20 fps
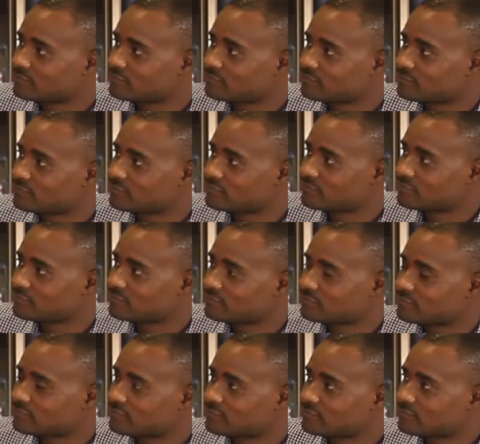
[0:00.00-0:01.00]

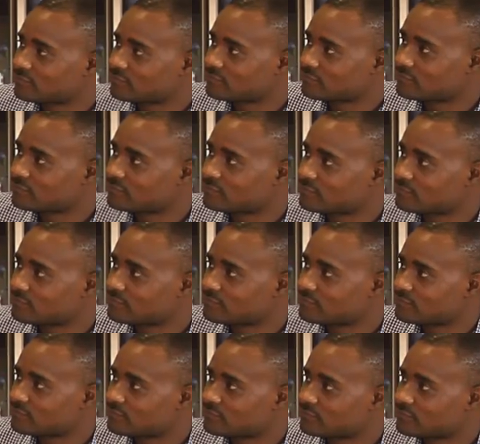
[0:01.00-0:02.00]

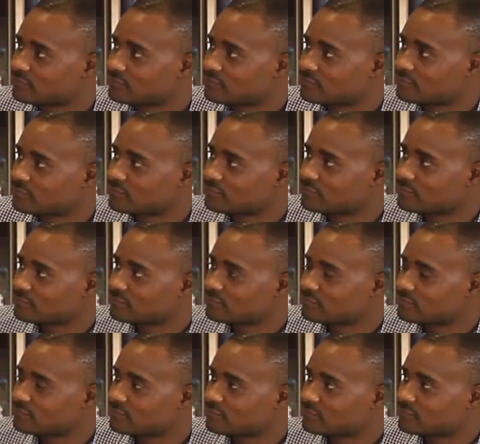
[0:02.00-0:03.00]

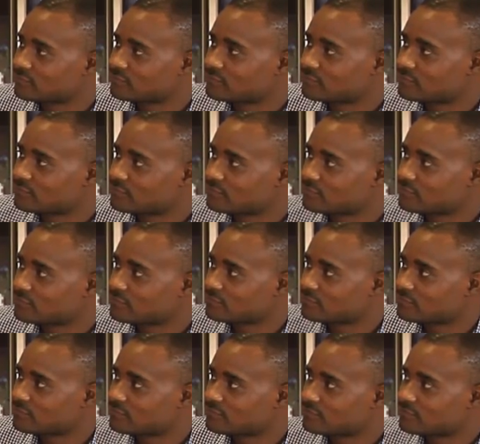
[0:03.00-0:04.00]

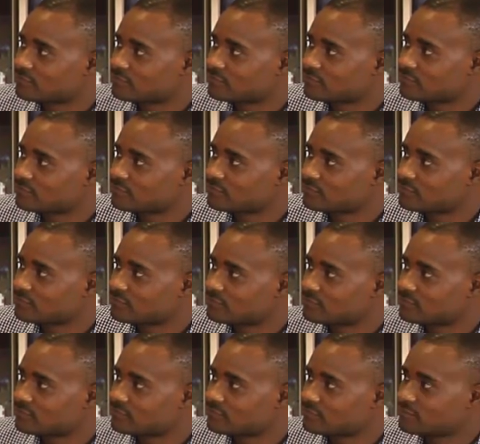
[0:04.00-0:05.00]

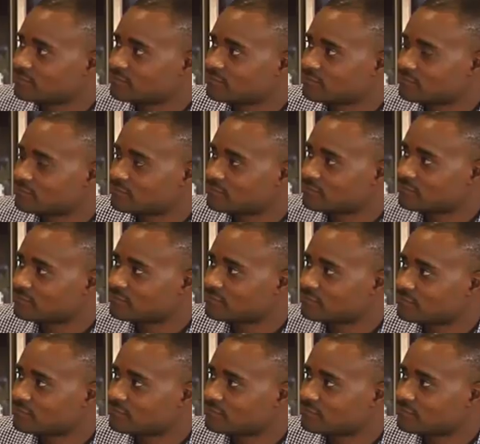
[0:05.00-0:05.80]
No words are spoken by the person on screen.